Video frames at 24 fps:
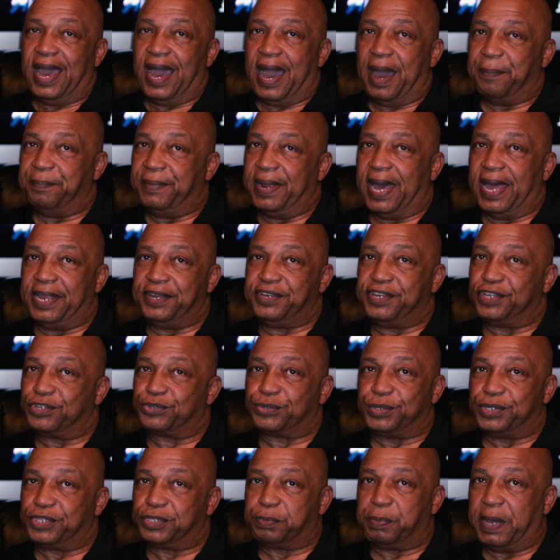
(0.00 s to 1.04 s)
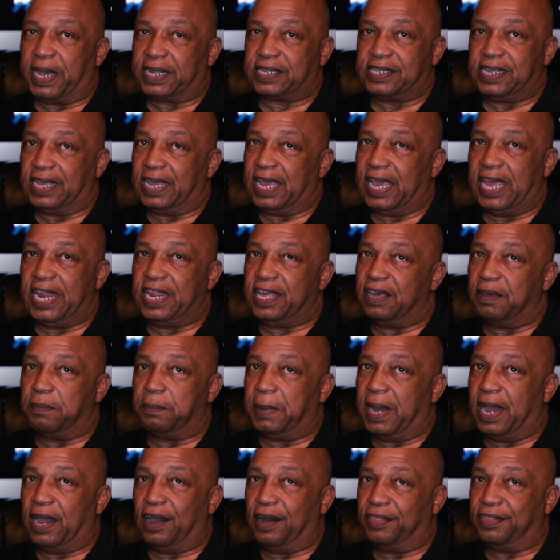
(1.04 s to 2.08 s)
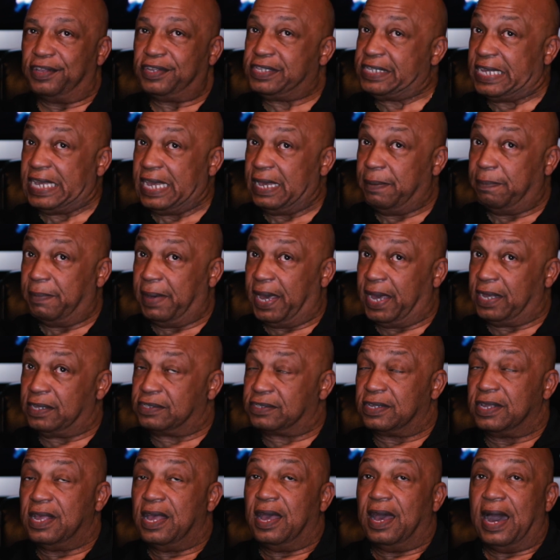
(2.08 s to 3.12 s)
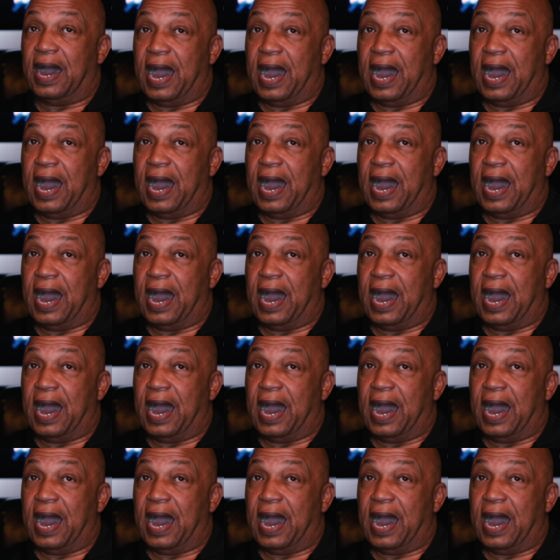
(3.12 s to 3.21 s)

I'm not disrespecting any of my other teammates.